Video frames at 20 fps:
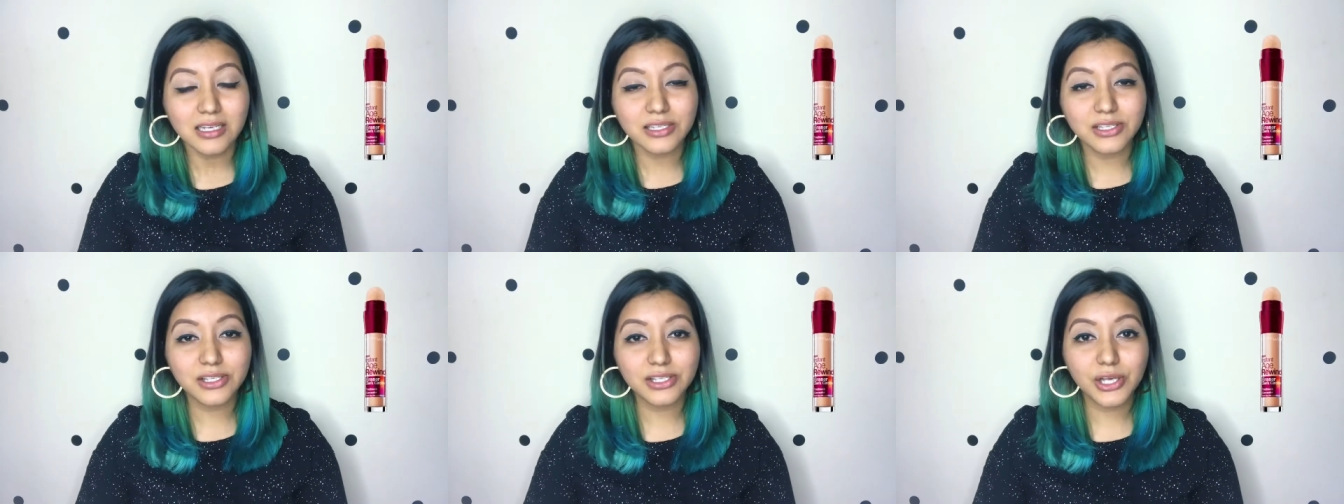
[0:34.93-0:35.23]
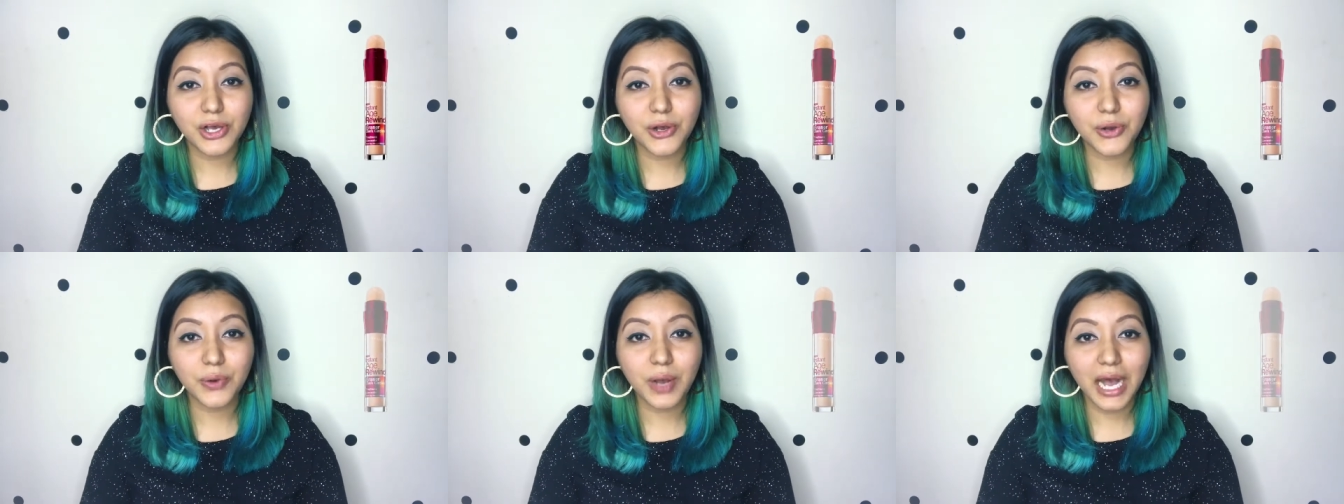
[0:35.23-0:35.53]

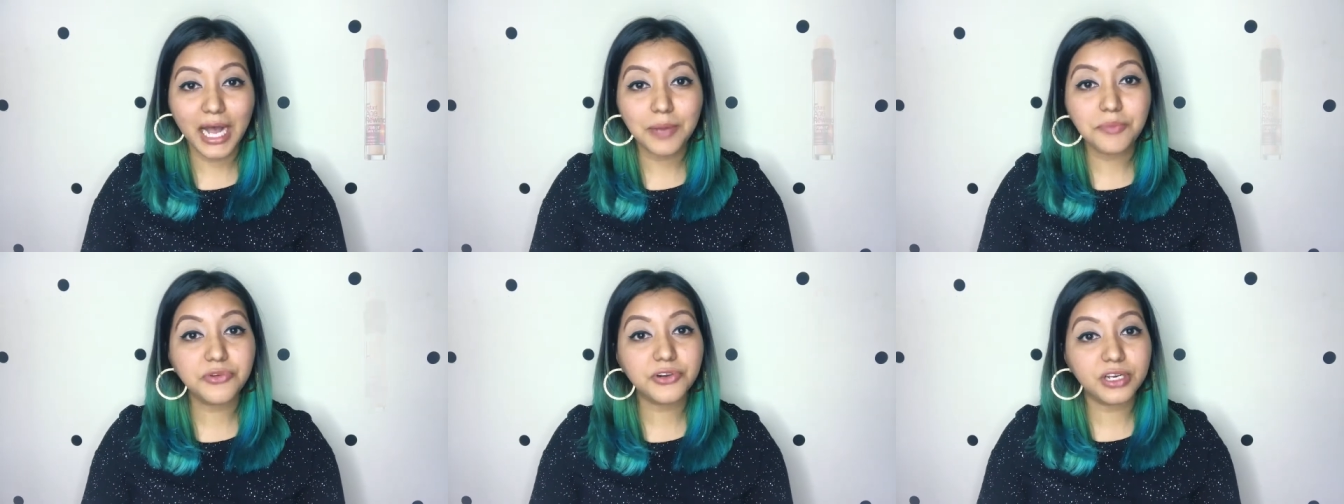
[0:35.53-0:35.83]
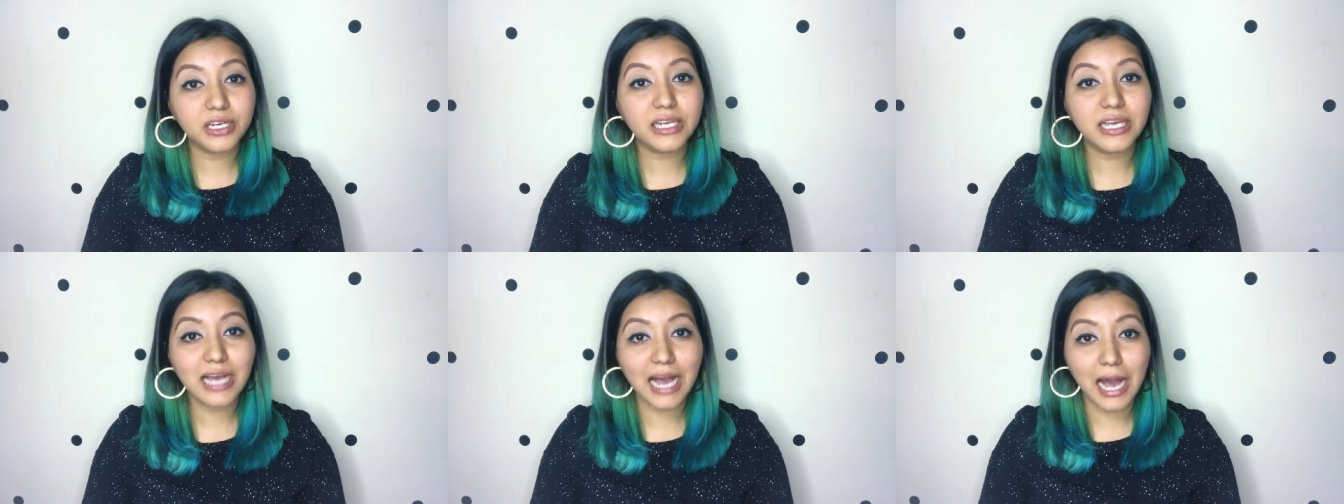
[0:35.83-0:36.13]
so I'm
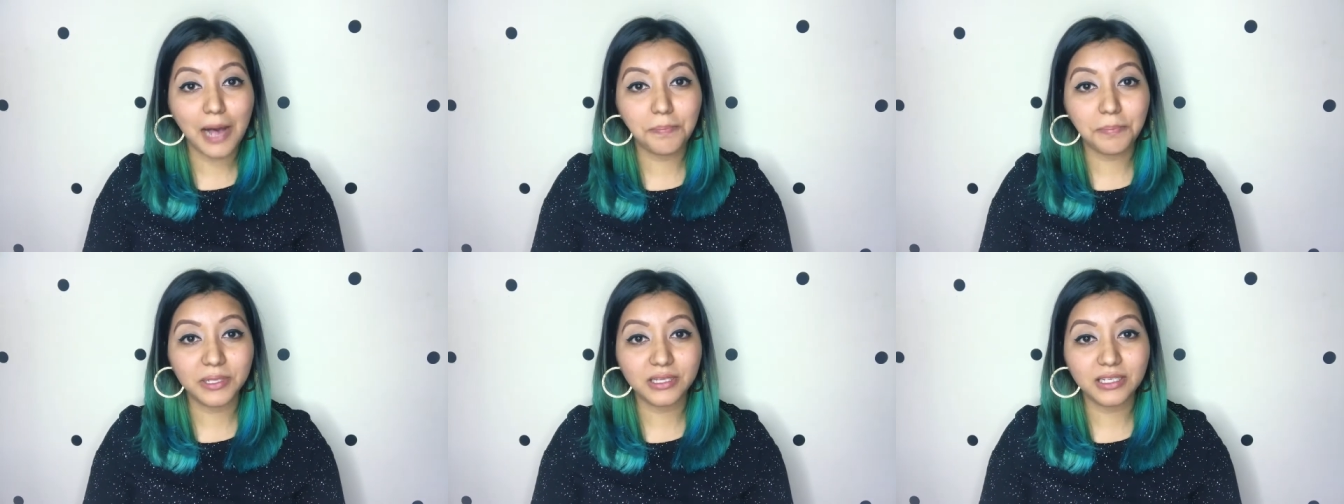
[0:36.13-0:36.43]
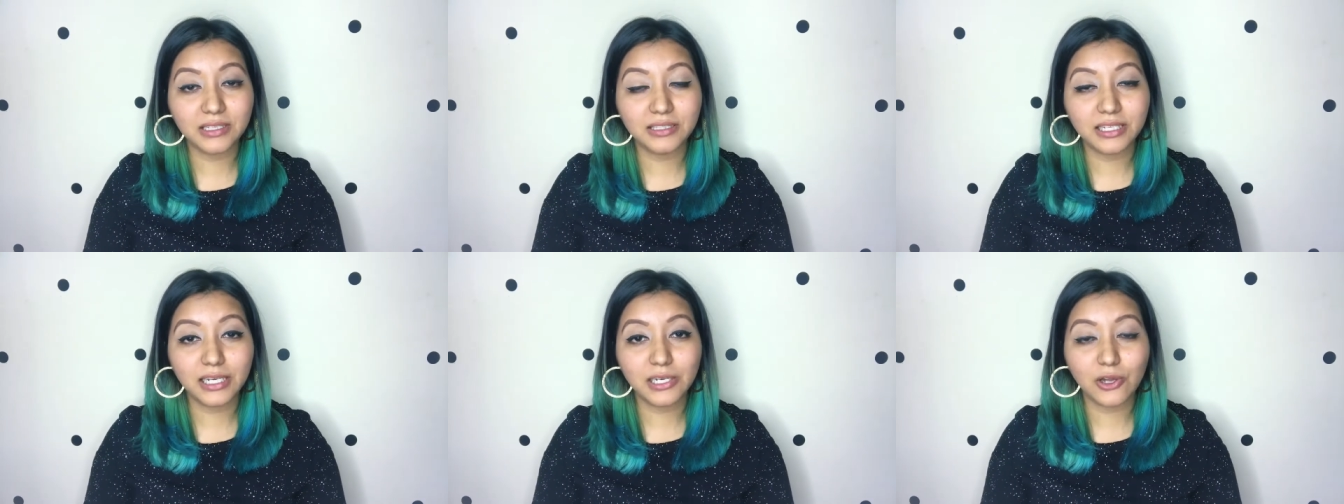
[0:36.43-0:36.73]
really happy
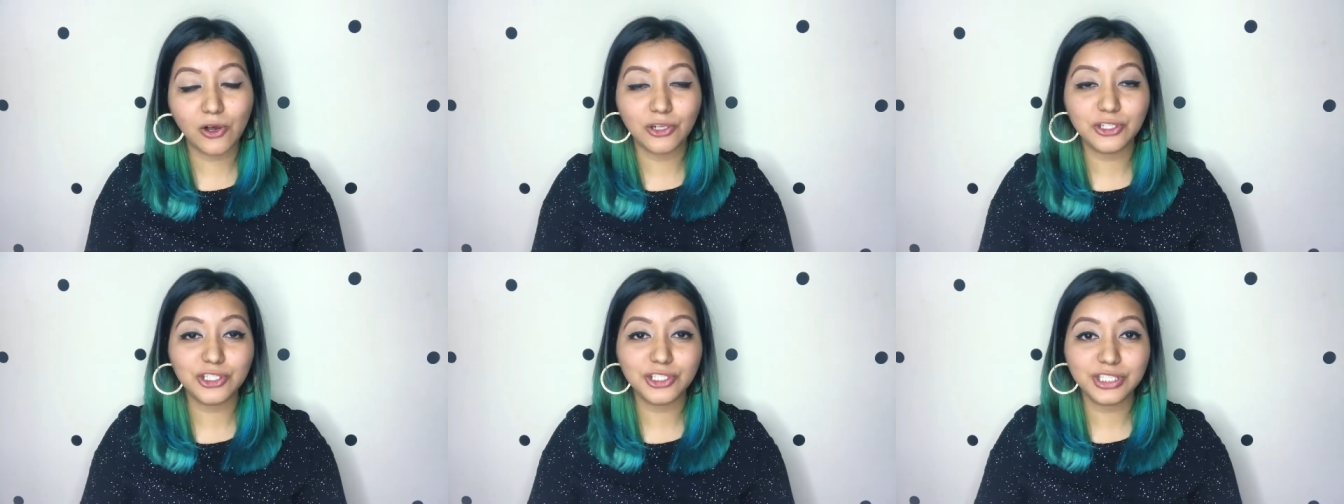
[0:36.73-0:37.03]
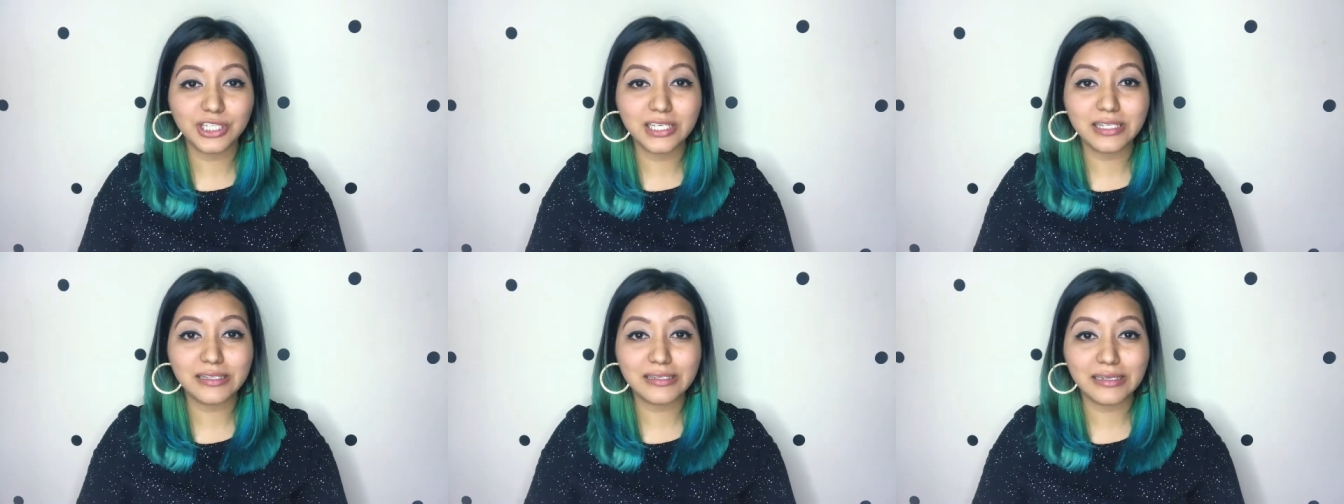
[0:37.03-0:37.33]
that they they launch
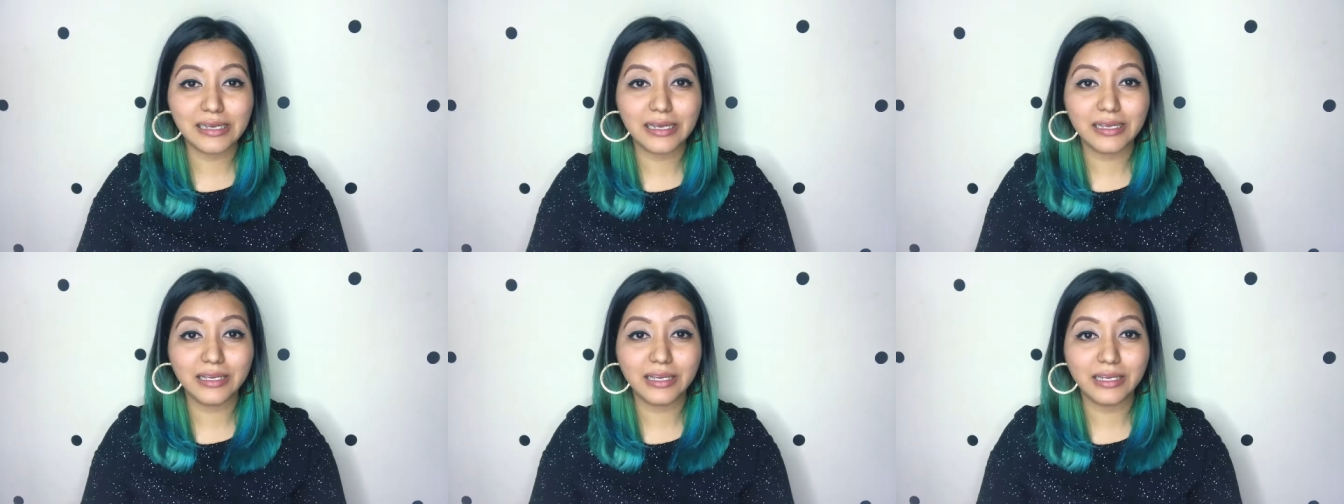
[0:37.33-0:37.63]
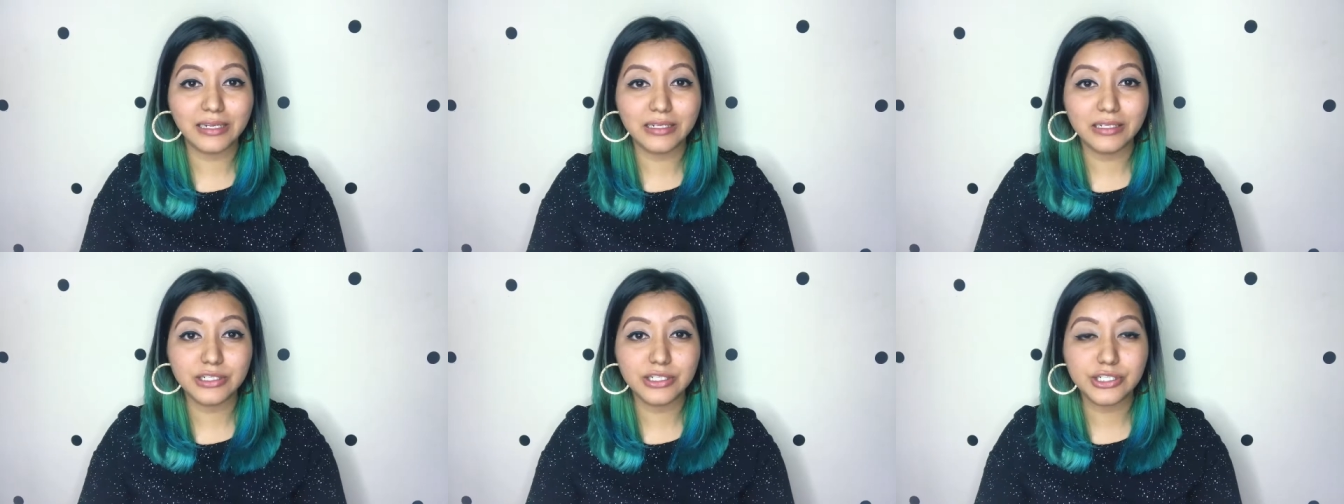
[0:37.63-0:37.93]
this like
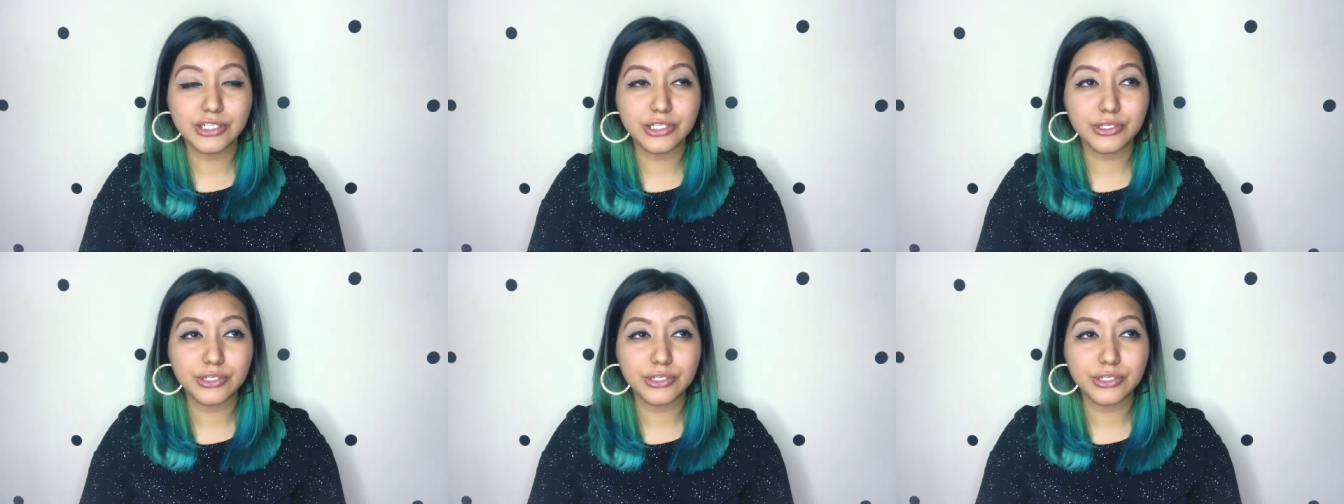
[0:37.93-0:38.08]
in